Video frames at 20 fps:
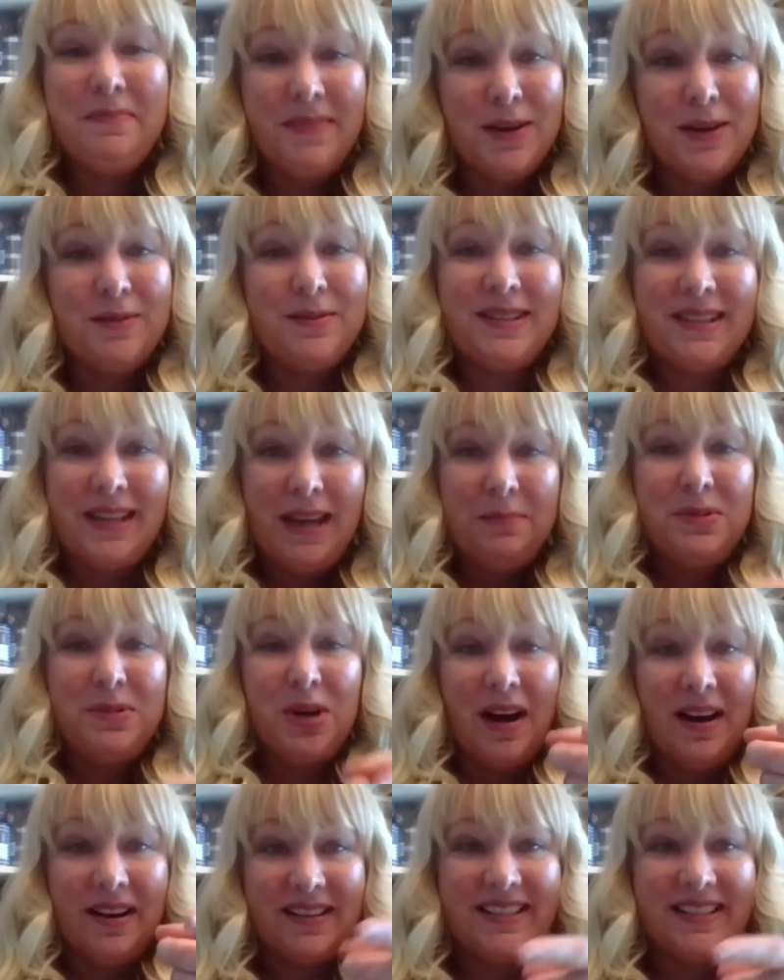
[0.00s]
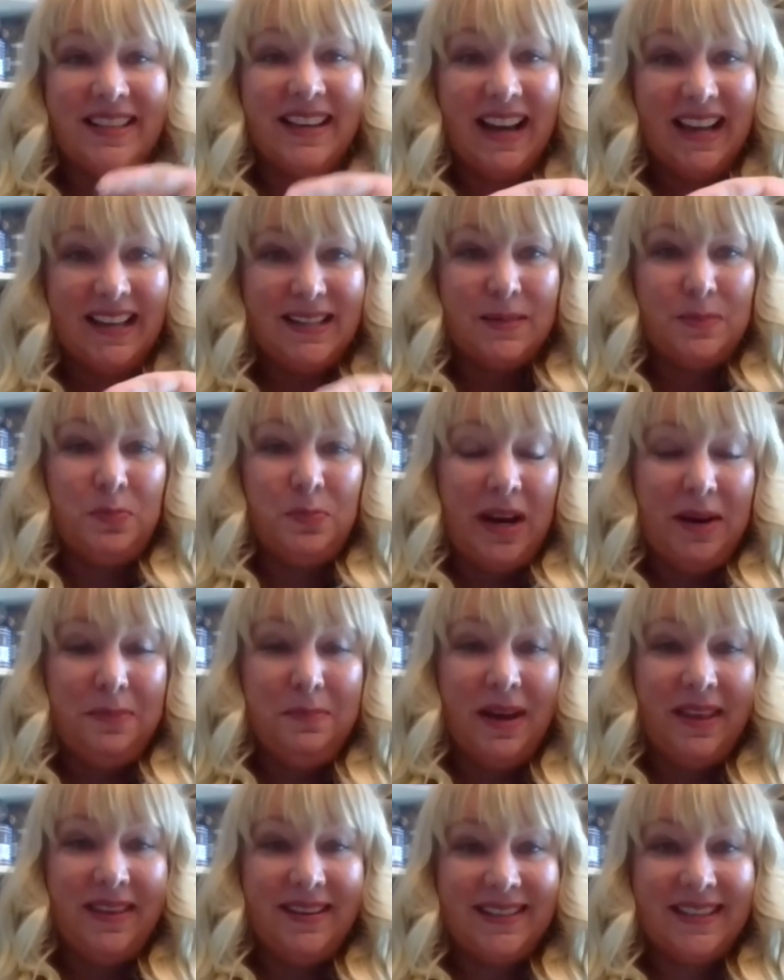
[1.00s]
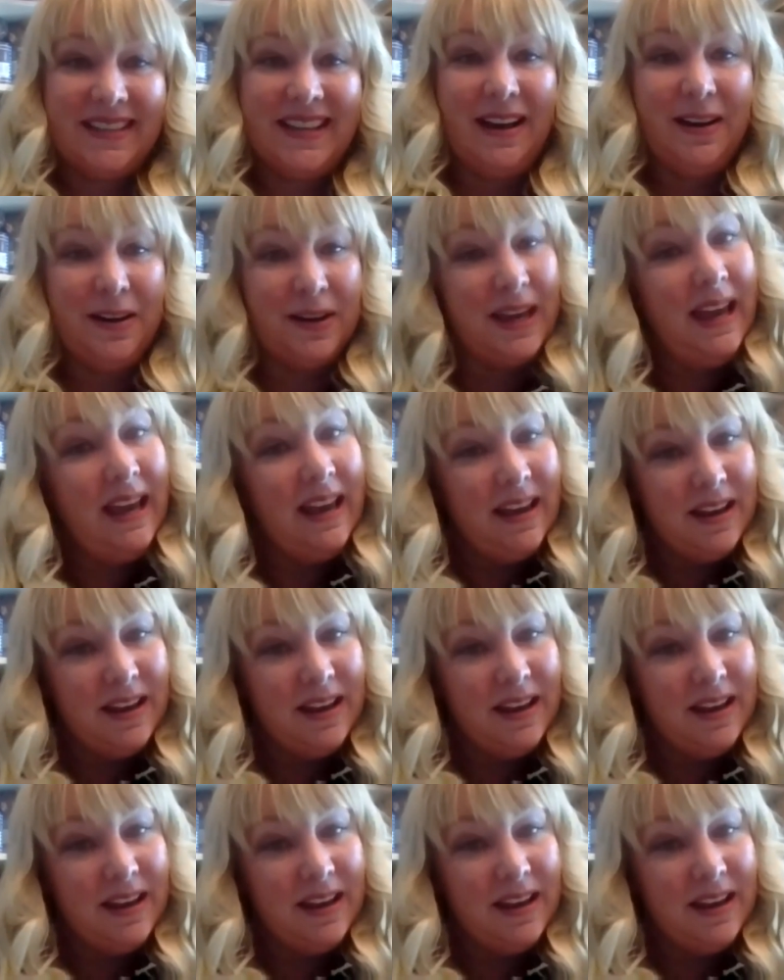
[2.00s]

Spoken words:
those same dogs that got sprayed by the skunk